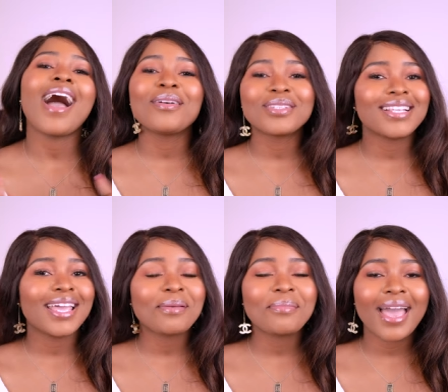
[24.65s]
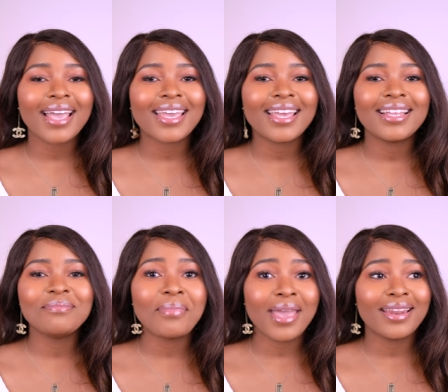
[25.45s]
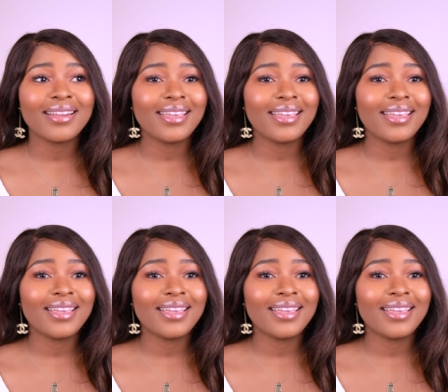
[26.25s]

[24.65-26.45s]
I was laying back in bed